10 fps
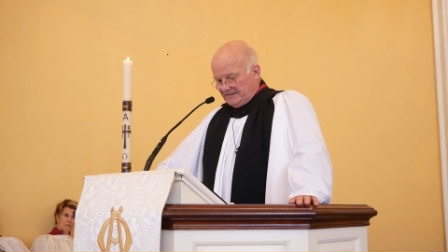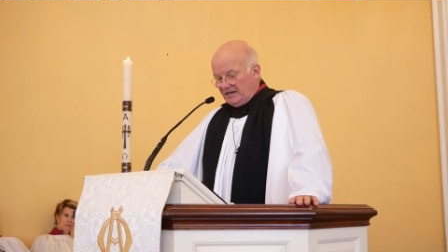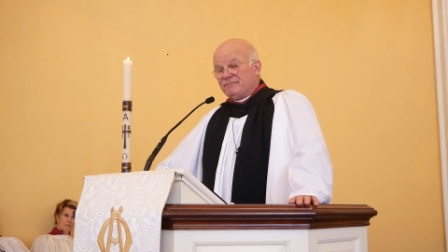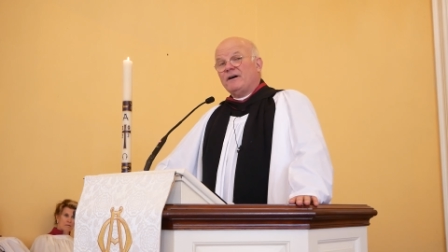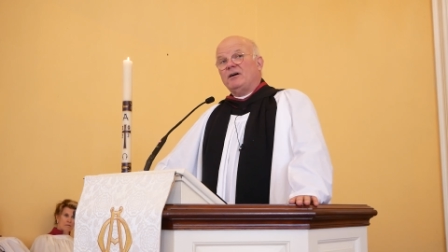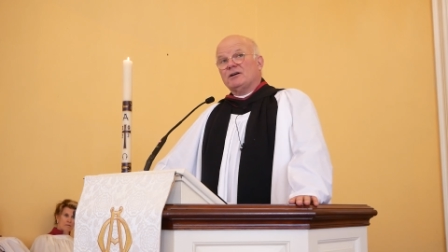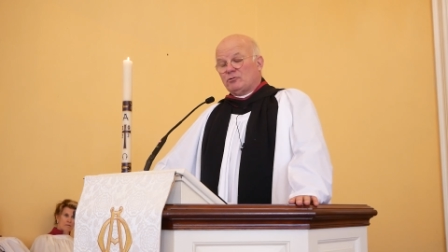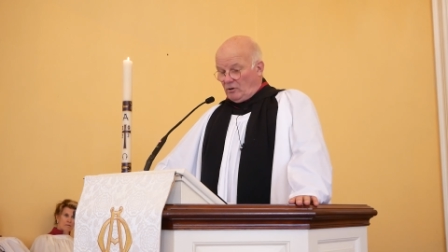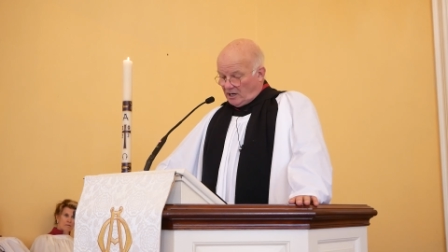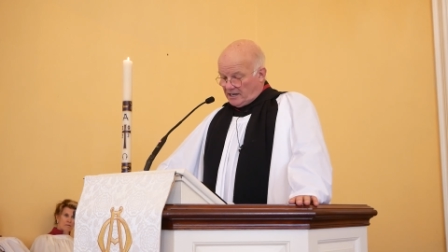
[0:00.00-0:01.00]
A far
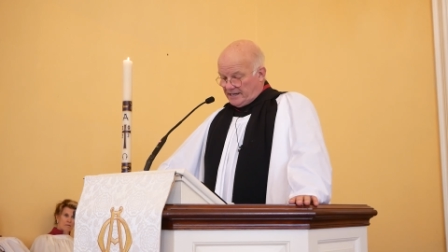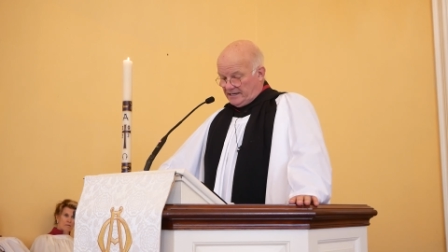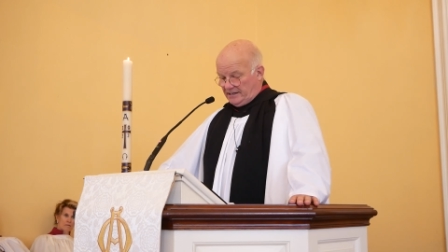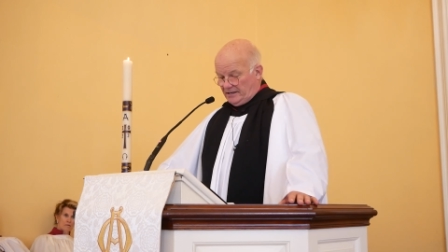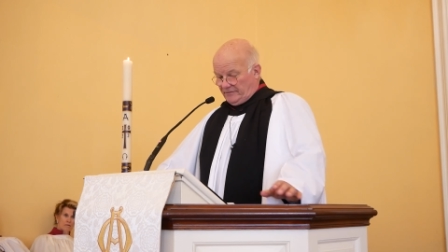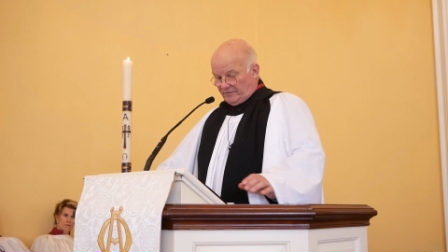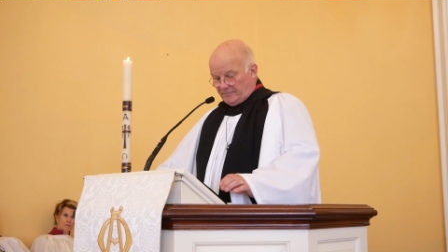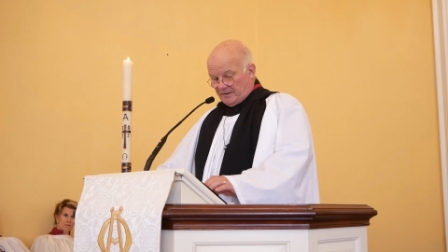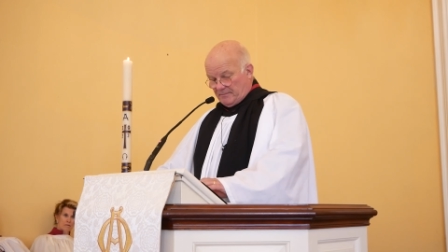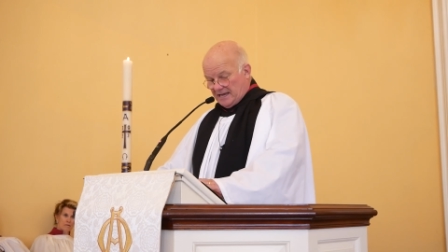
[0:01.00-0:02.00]
cry
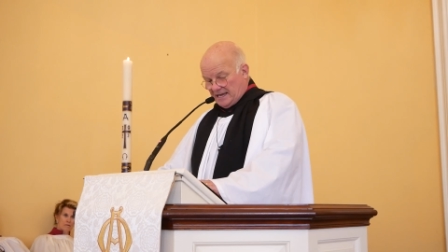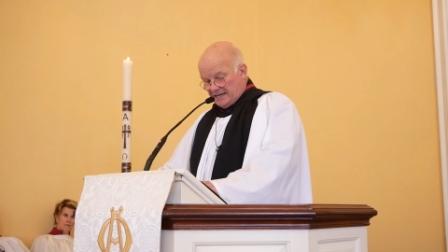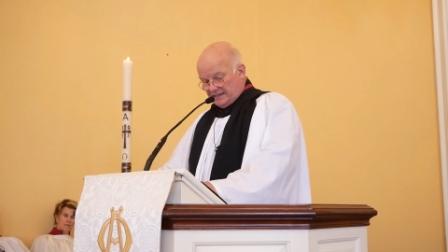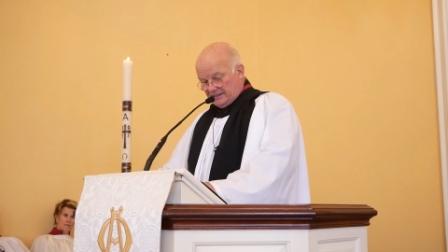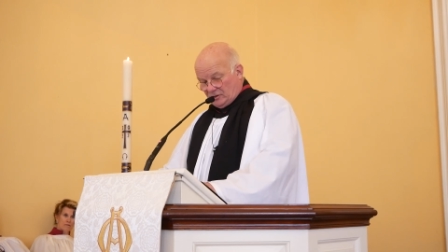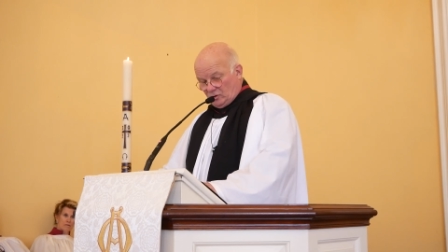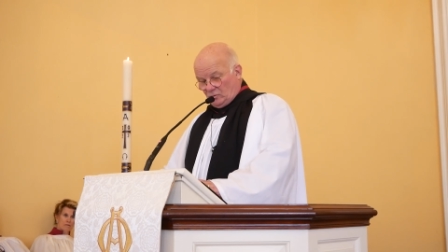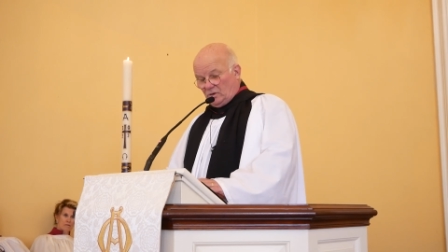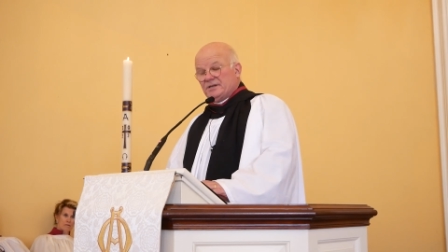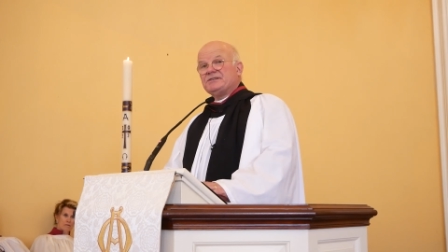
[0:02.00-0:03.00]
from the man who
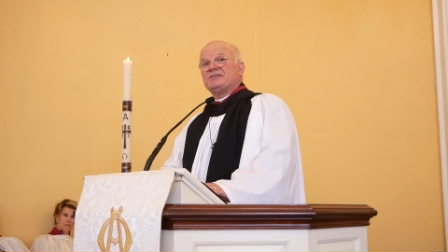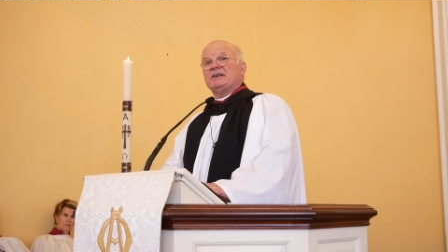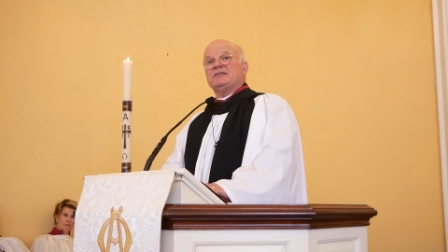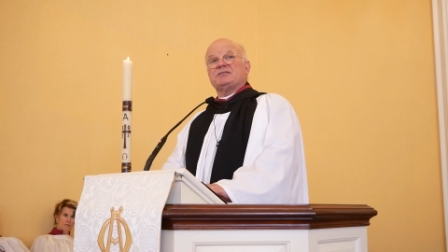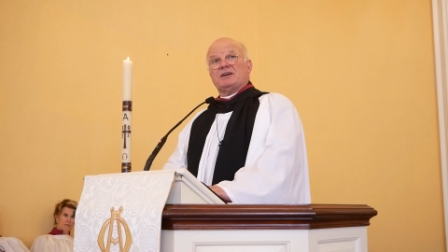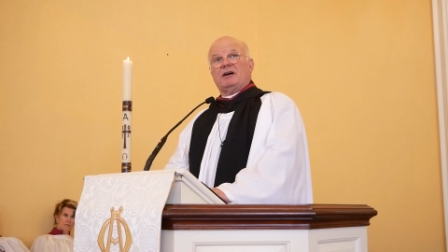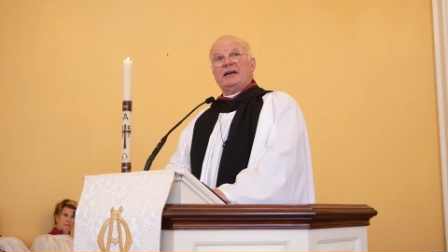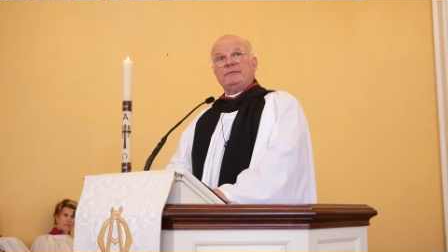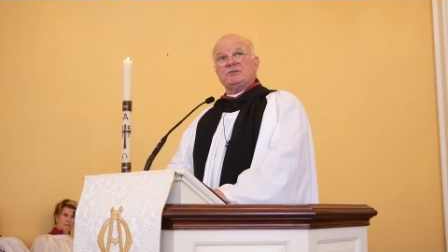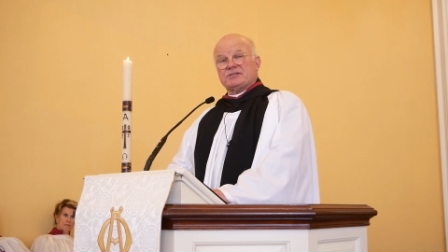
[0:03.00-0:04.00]
was at the
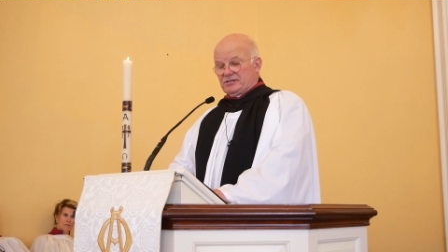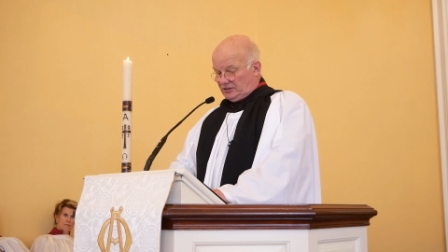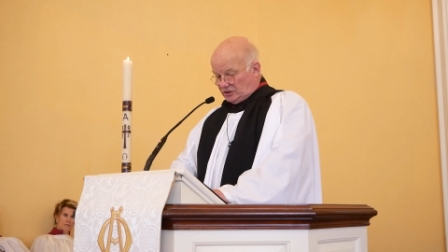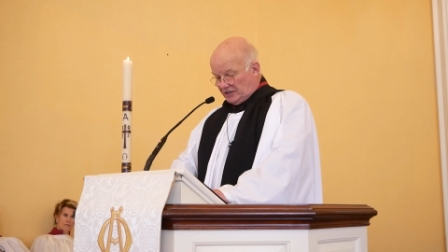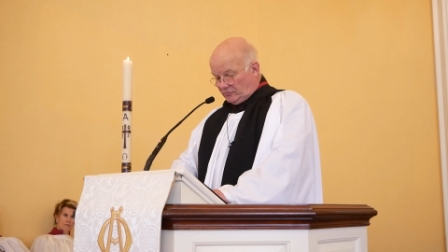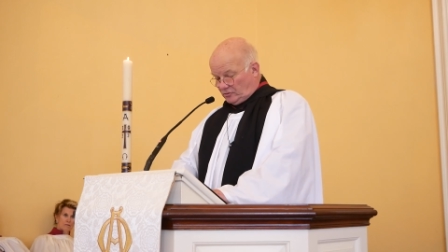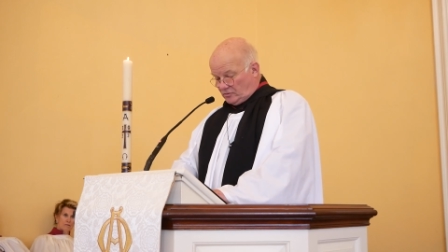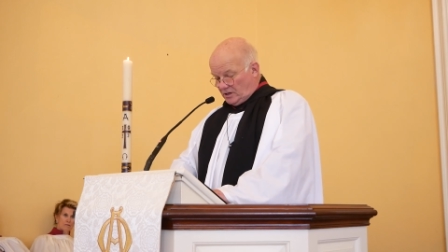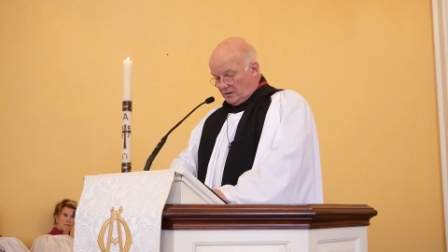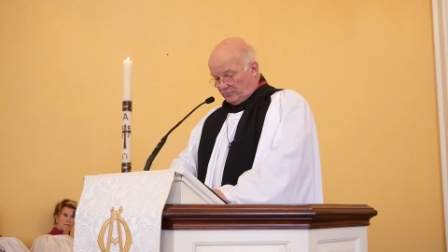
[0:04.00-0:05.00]
time just a
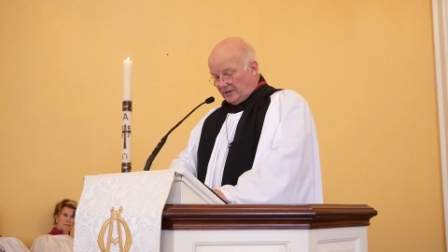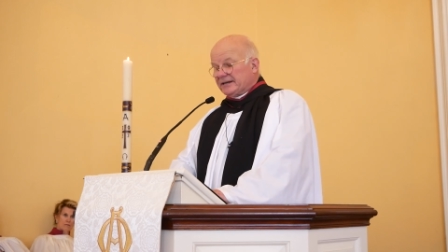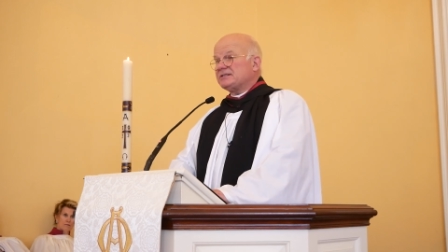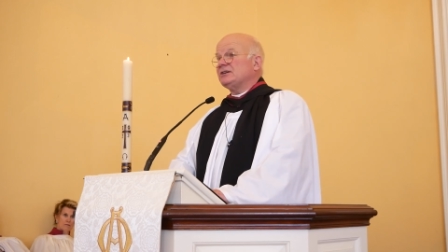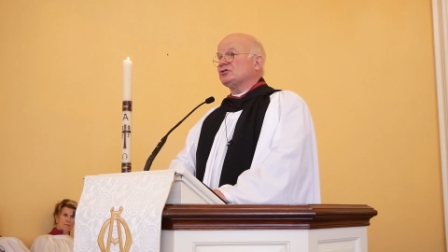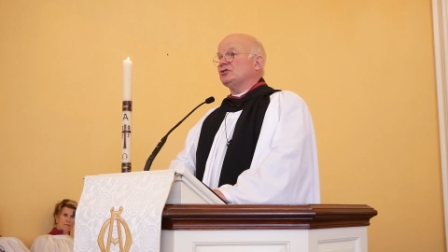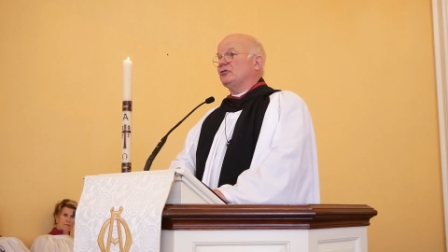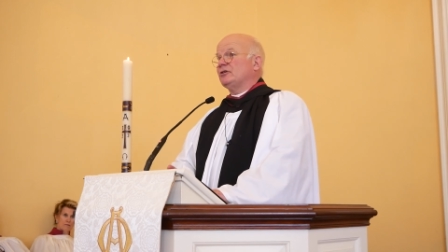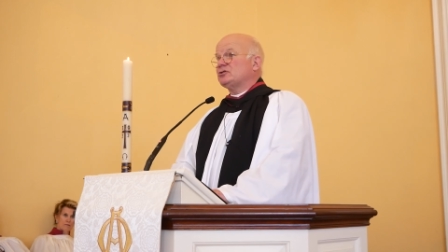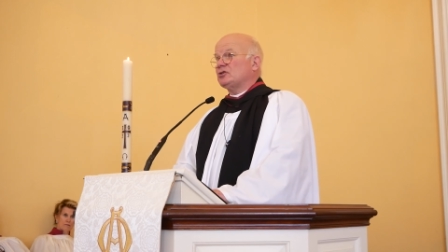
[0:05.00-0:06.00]
general
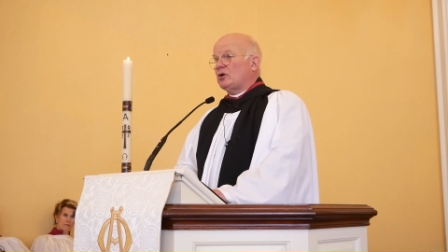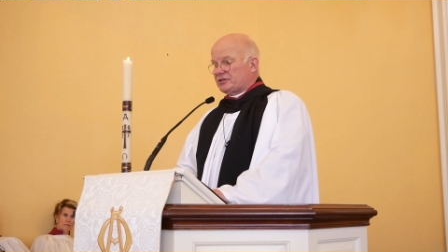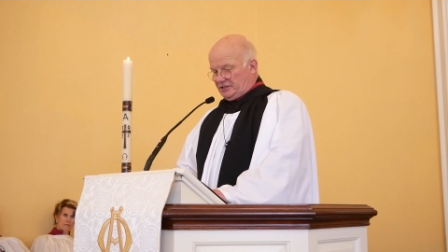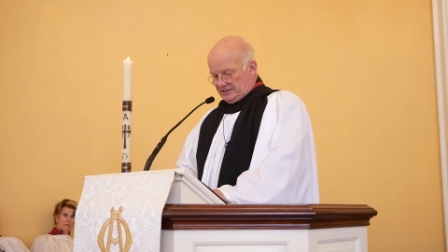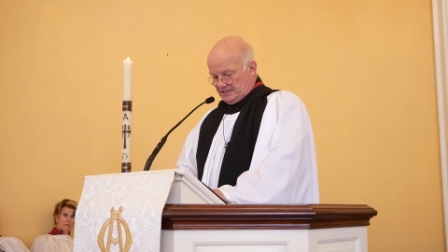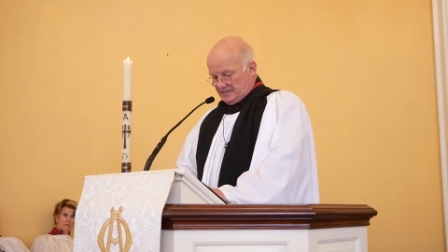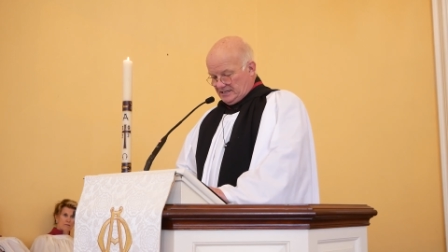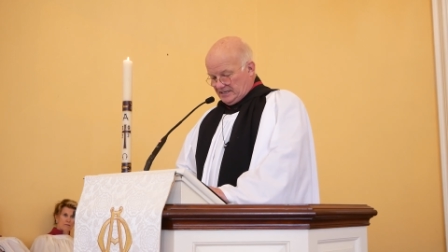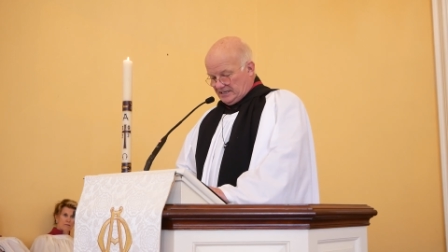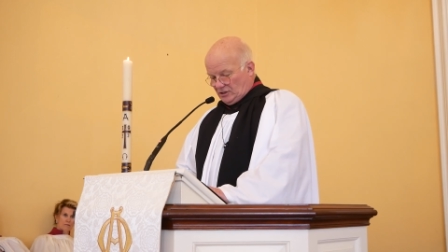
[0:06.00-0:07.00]
practitioner, a doctor
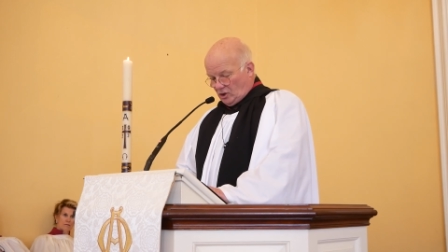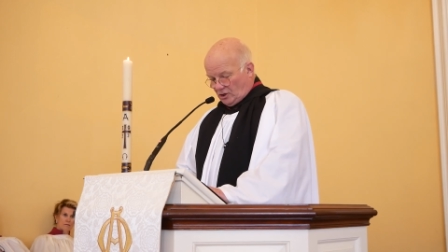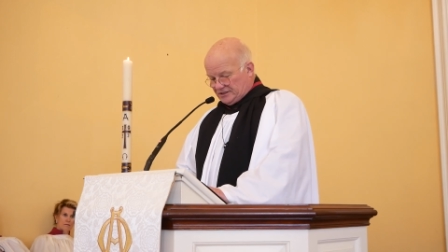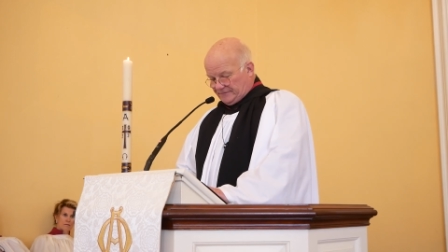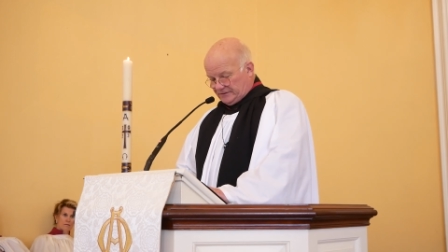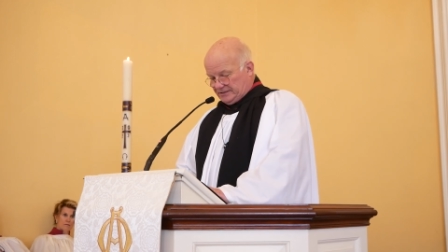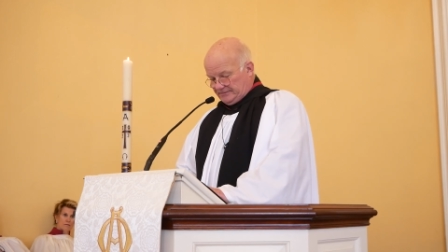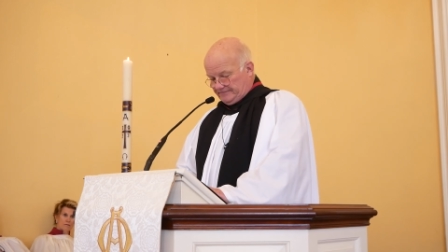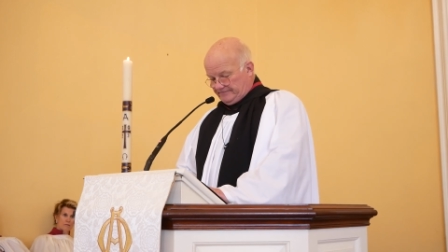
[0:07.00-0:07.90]
in Oxford.